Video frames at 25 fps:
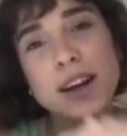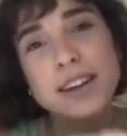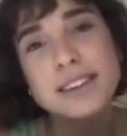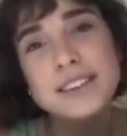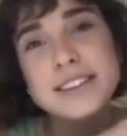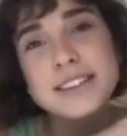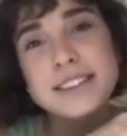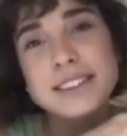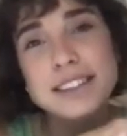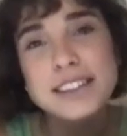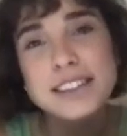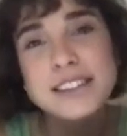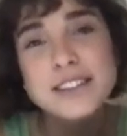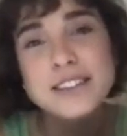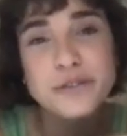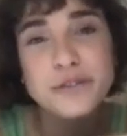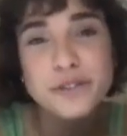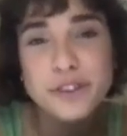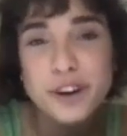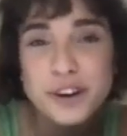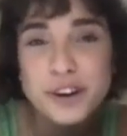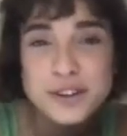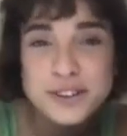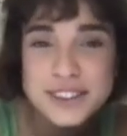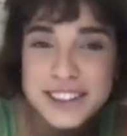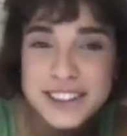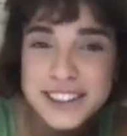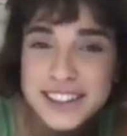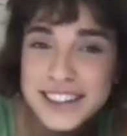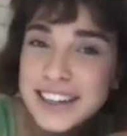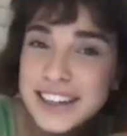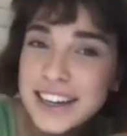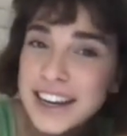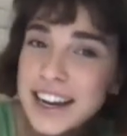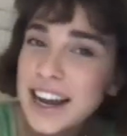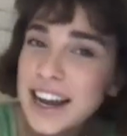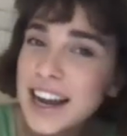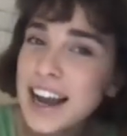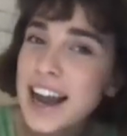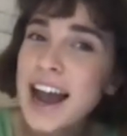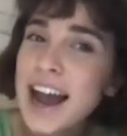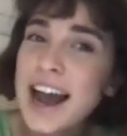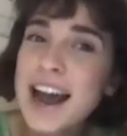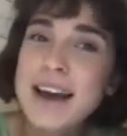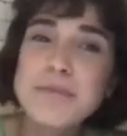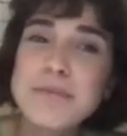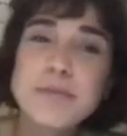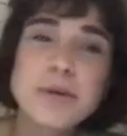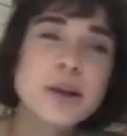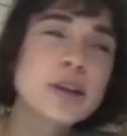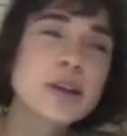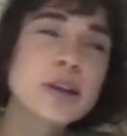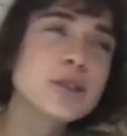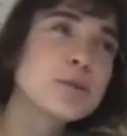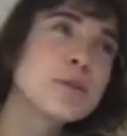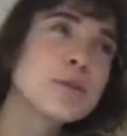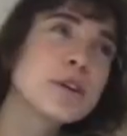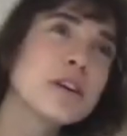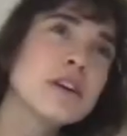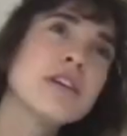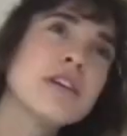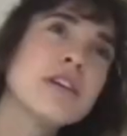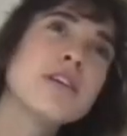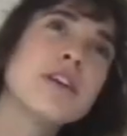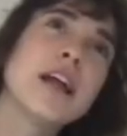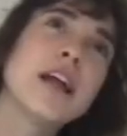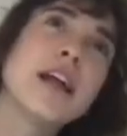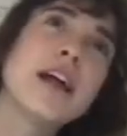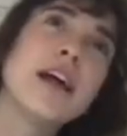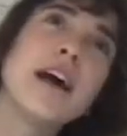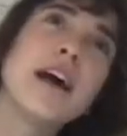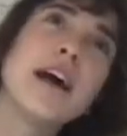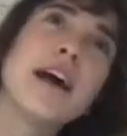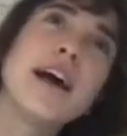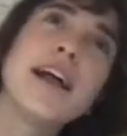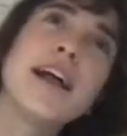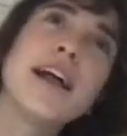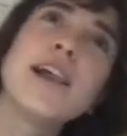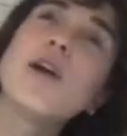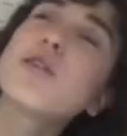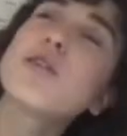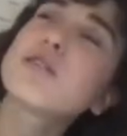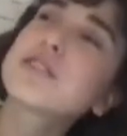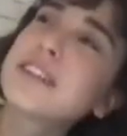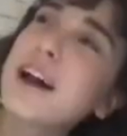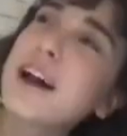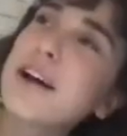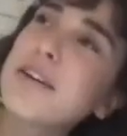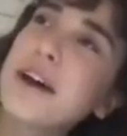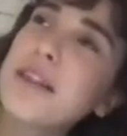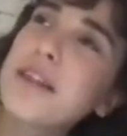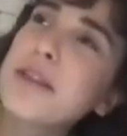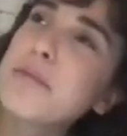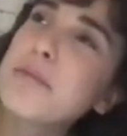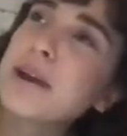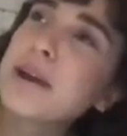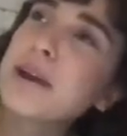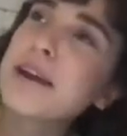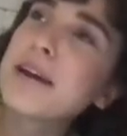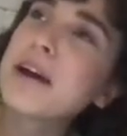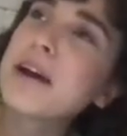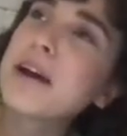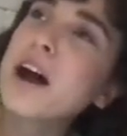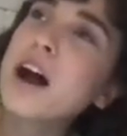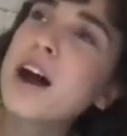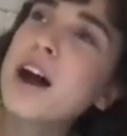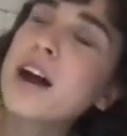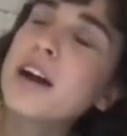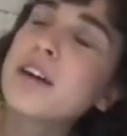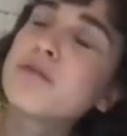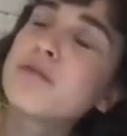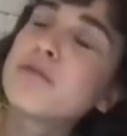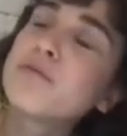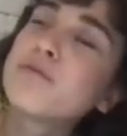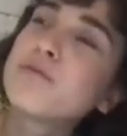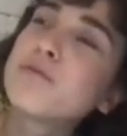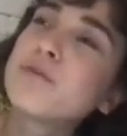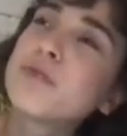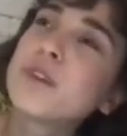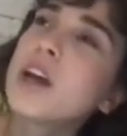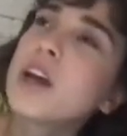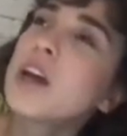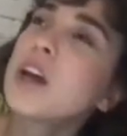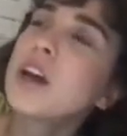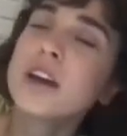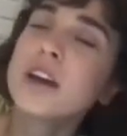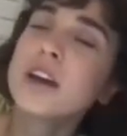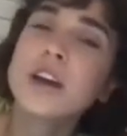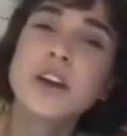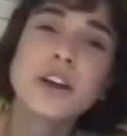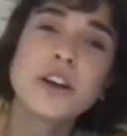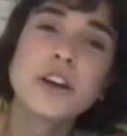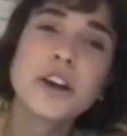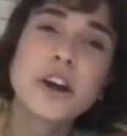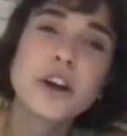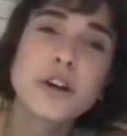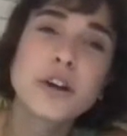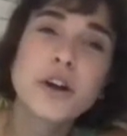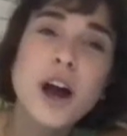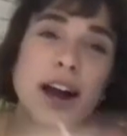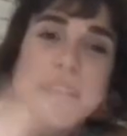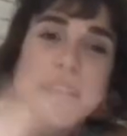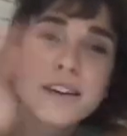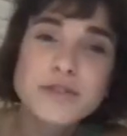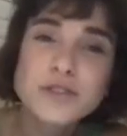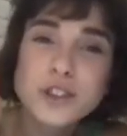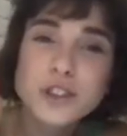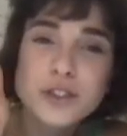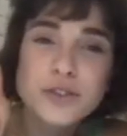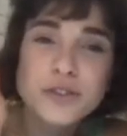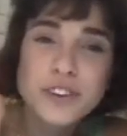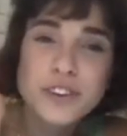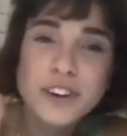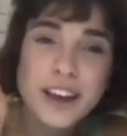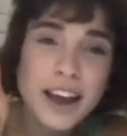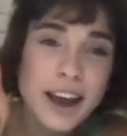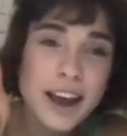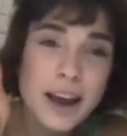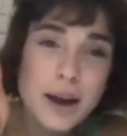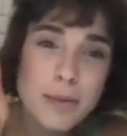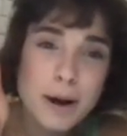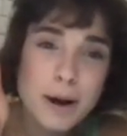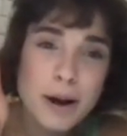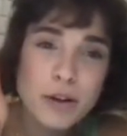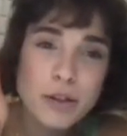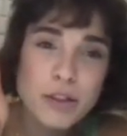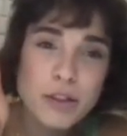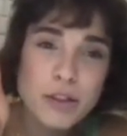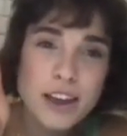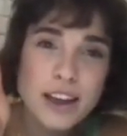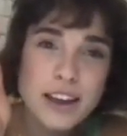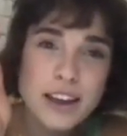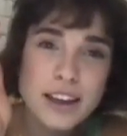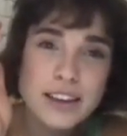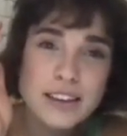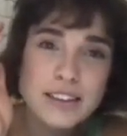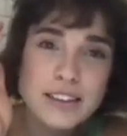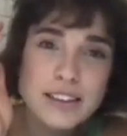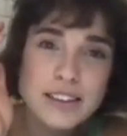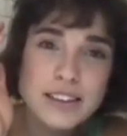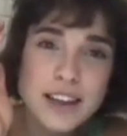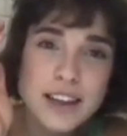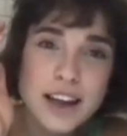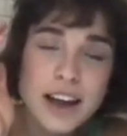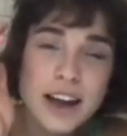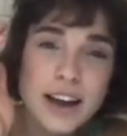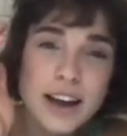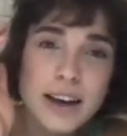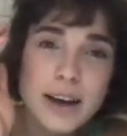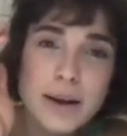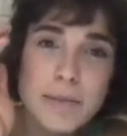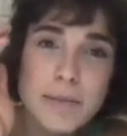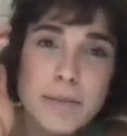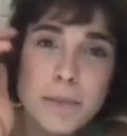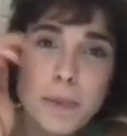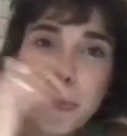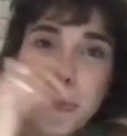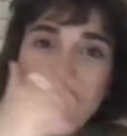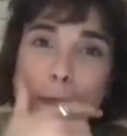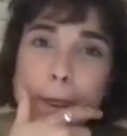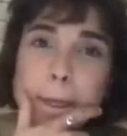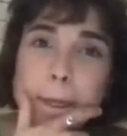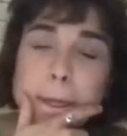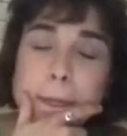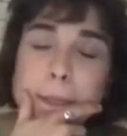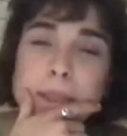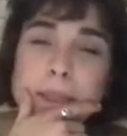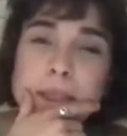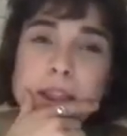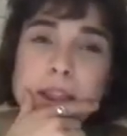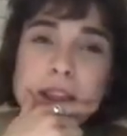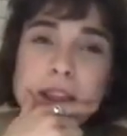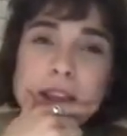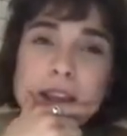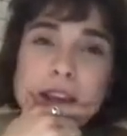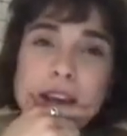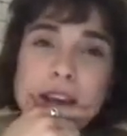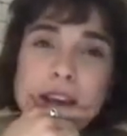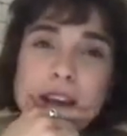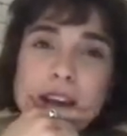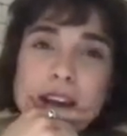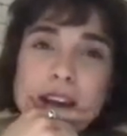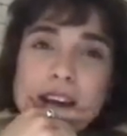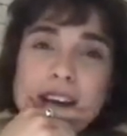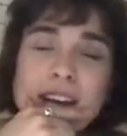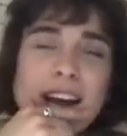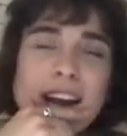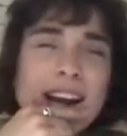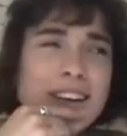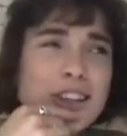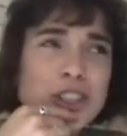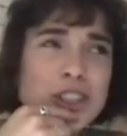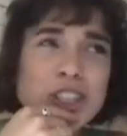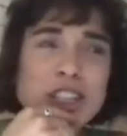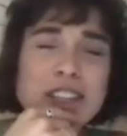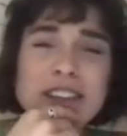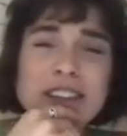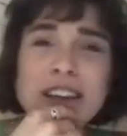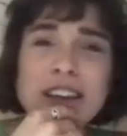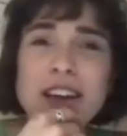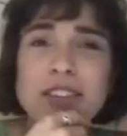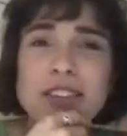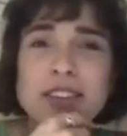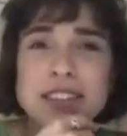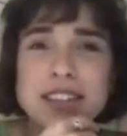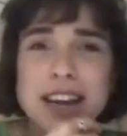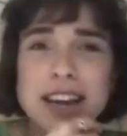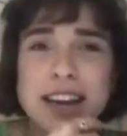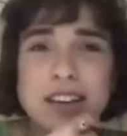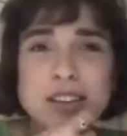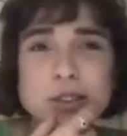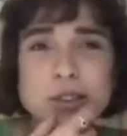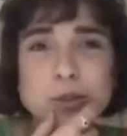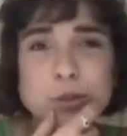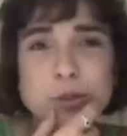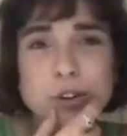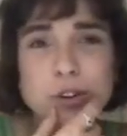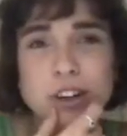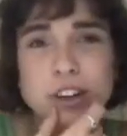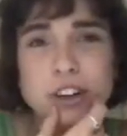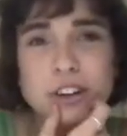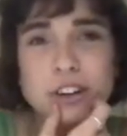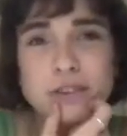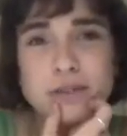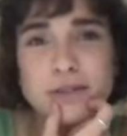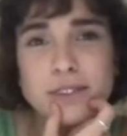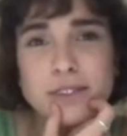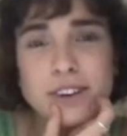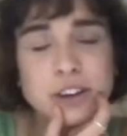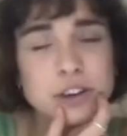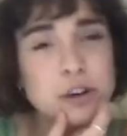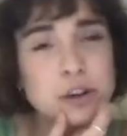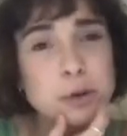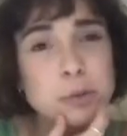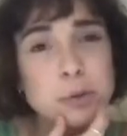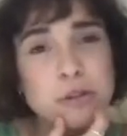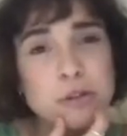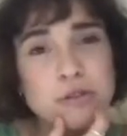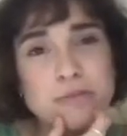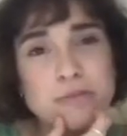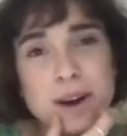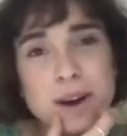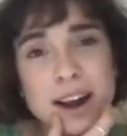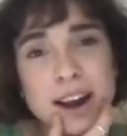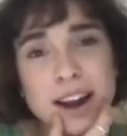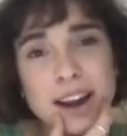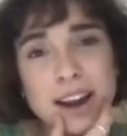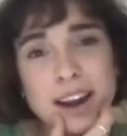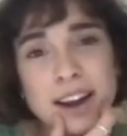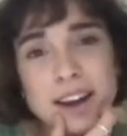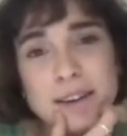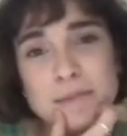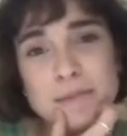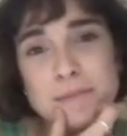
the scenes of Frozen. And because we're in lockdown at the minute, I've, kind of just forget about things. And actually, the other day I saw a group of my